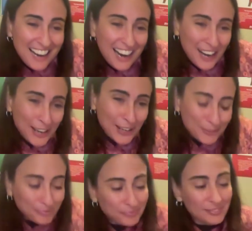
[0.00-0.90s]

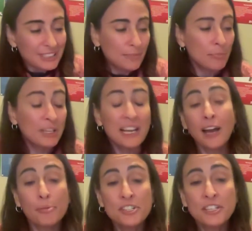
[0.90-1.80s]
But yeah, I
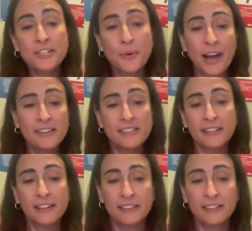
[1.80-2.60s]
appreciate you asking,